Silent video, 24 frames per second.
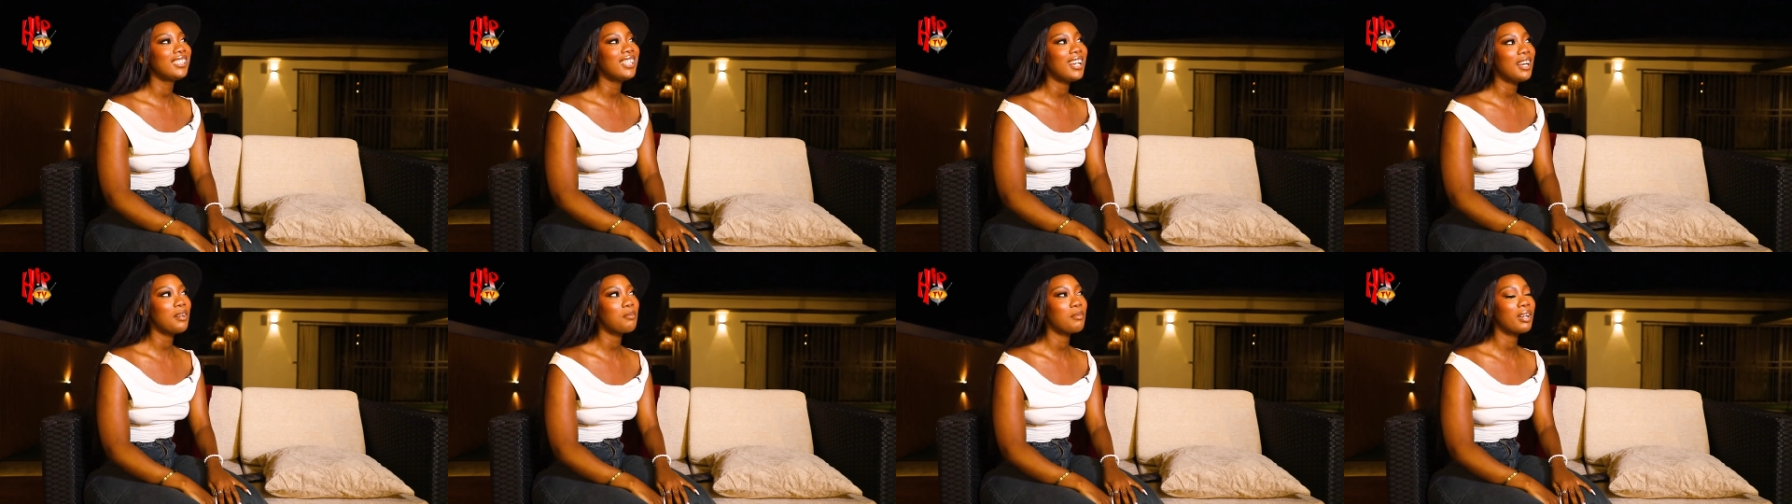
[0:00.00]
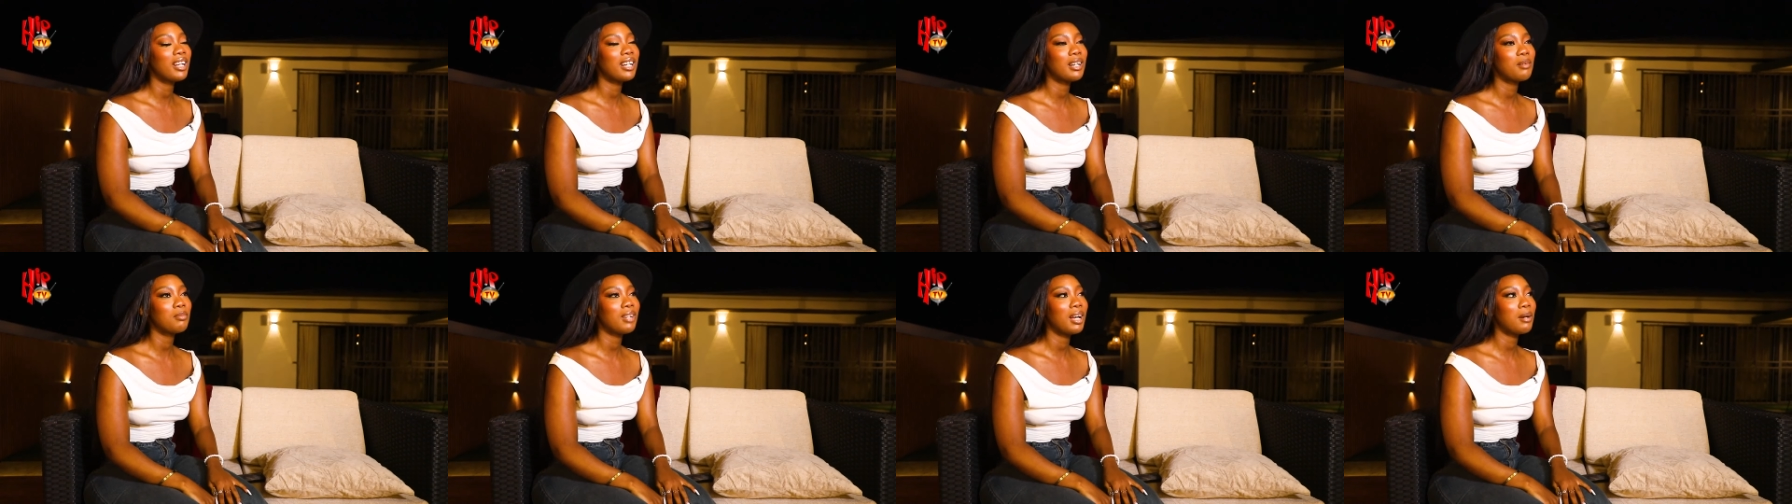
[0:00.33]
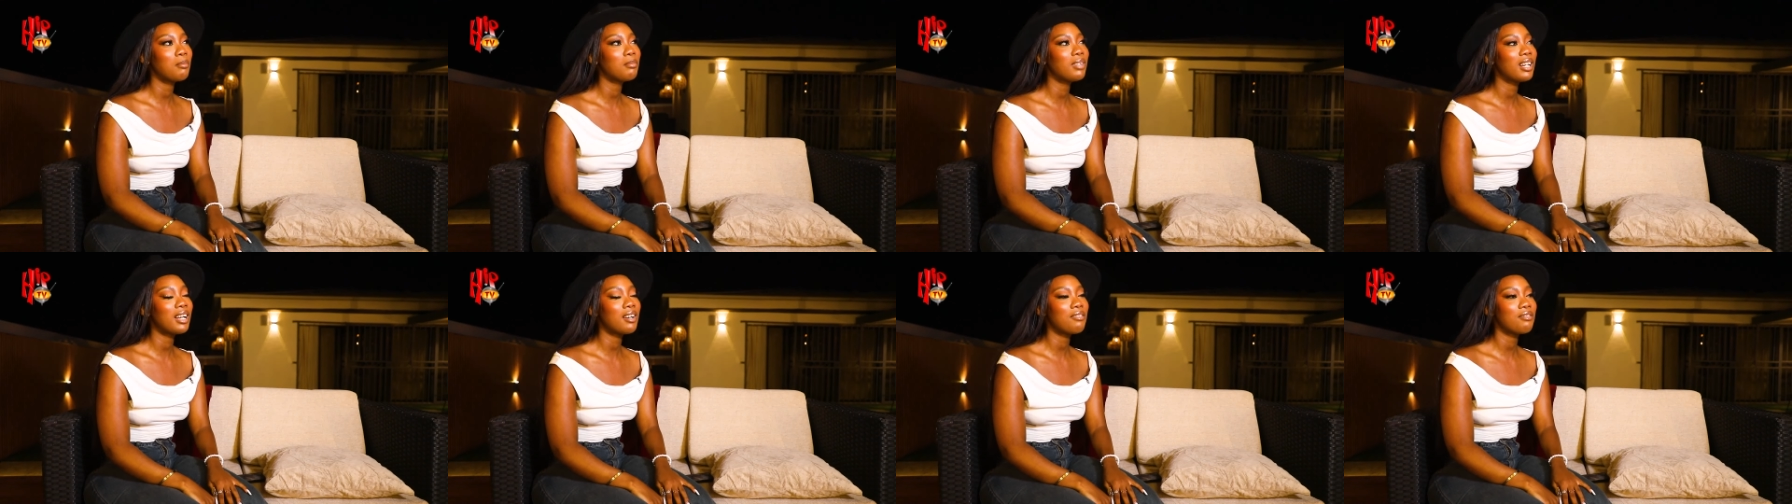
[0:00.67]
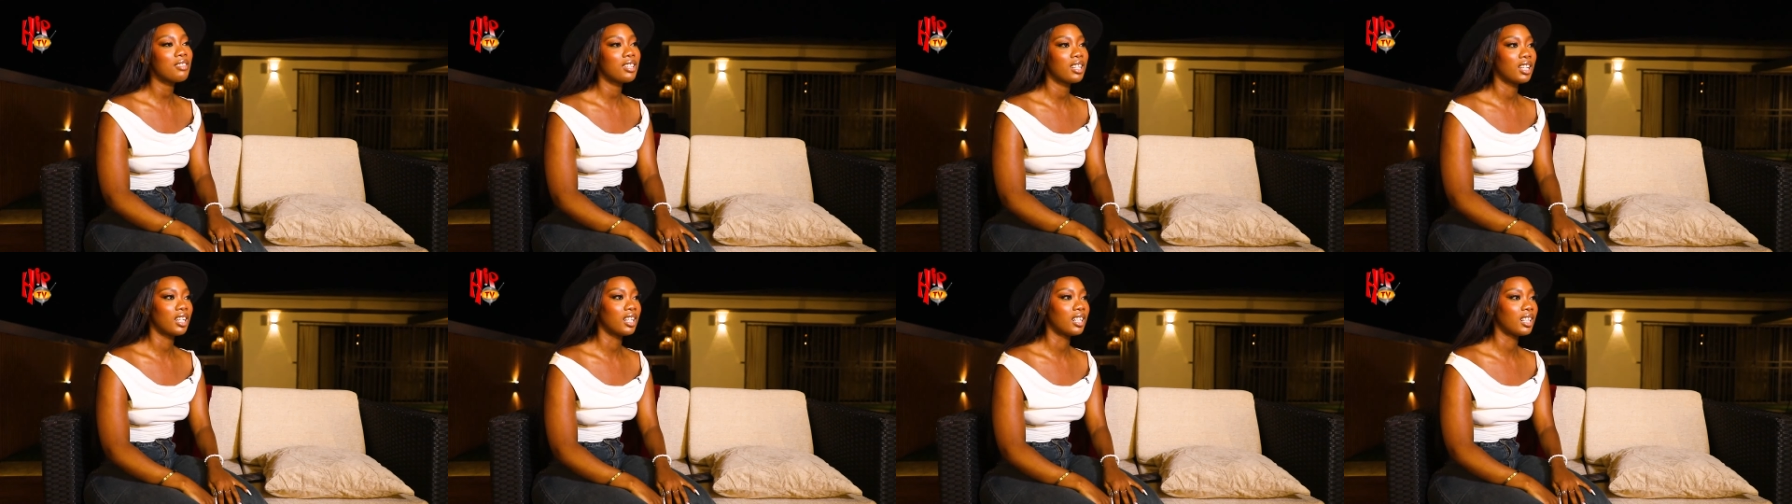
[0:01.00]
yeah, man, I'm, I'm
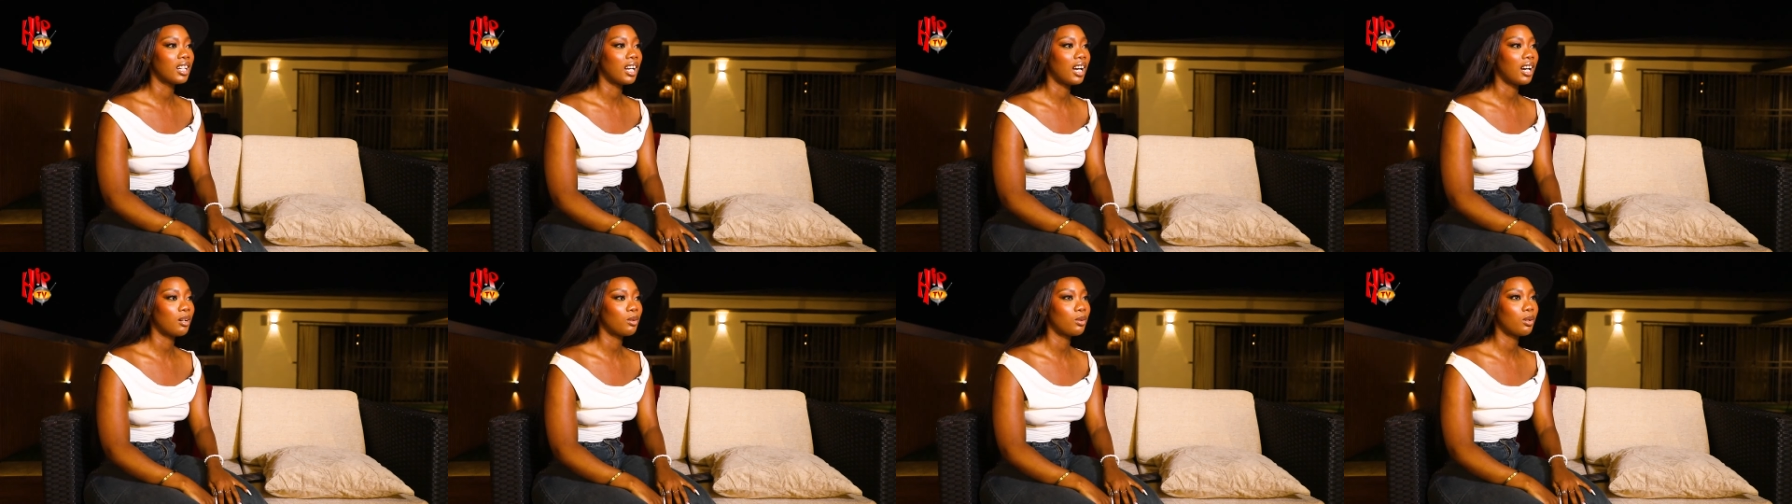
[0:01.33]
loving it. I,